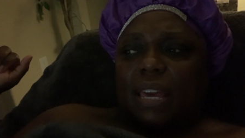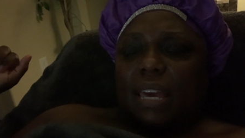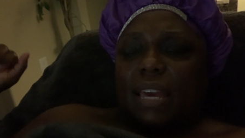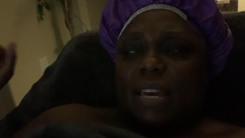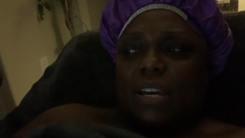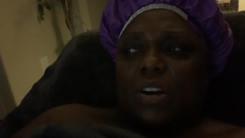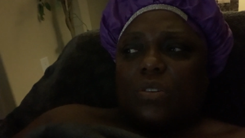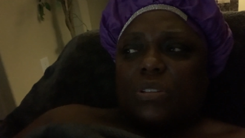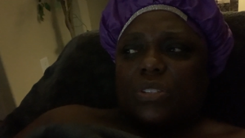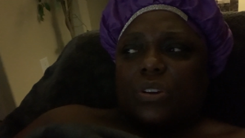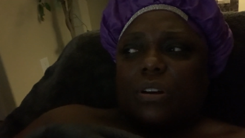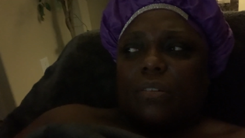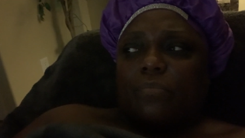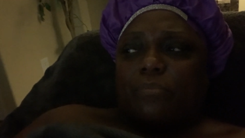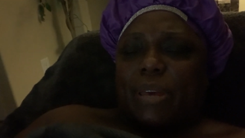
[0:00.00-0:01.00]
and go
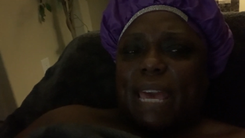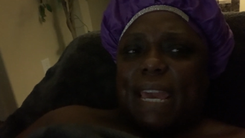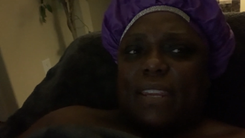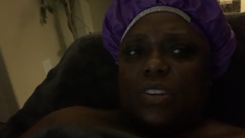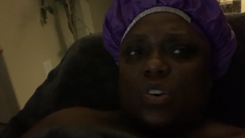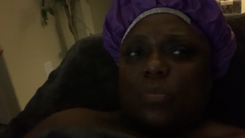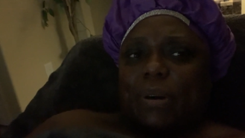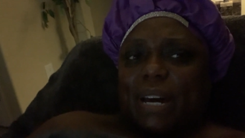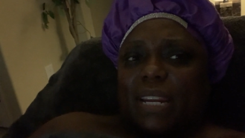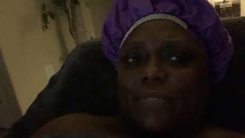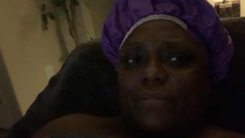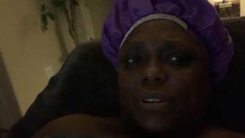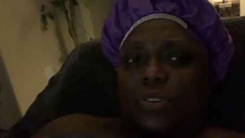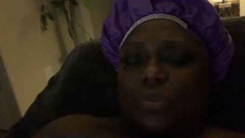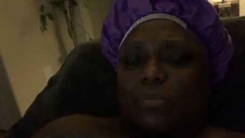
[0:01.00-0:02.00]
start begging nobody
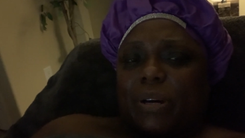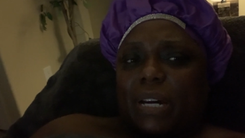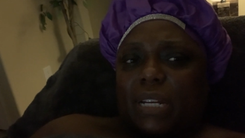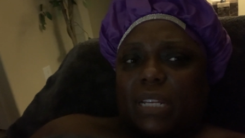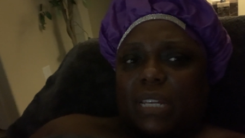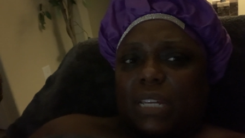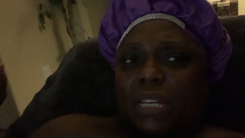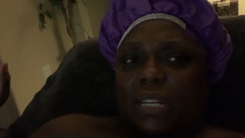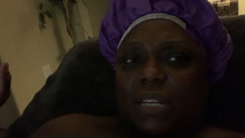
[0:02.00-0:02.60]
for no money.